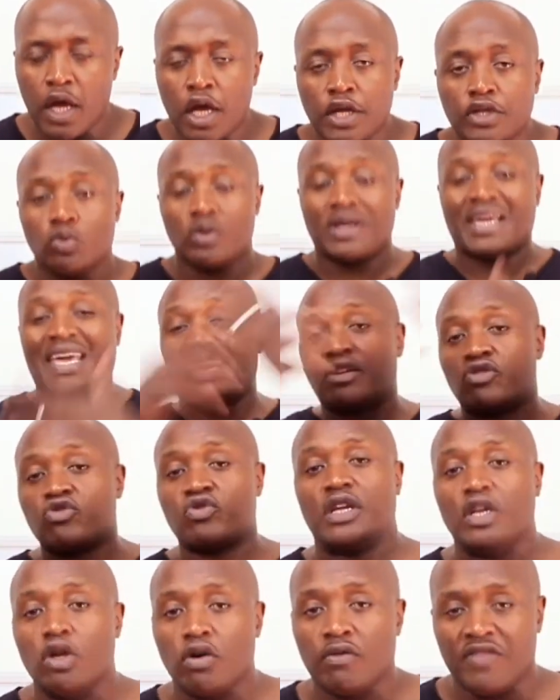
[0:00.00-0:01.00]
to get
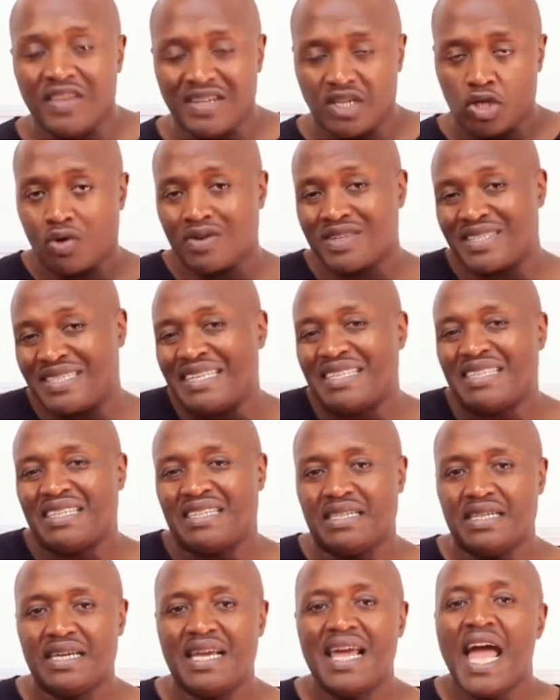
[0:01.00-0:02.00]
rid of the
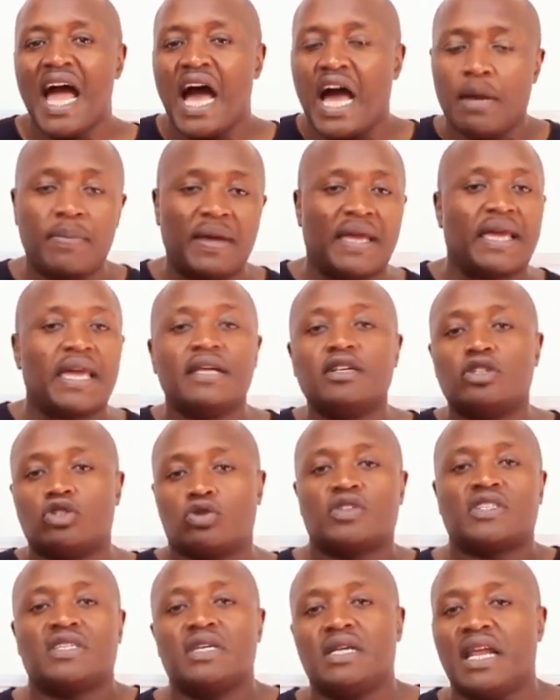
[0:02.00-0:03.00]
toxicity and begin to
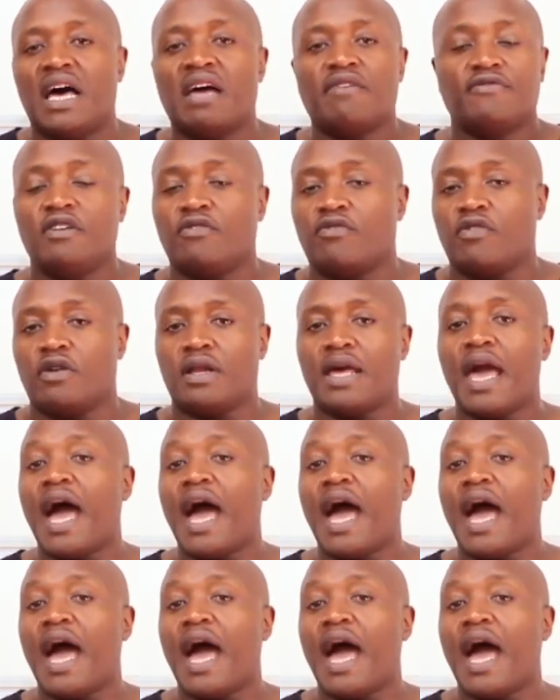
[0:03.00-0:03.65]
see life differently.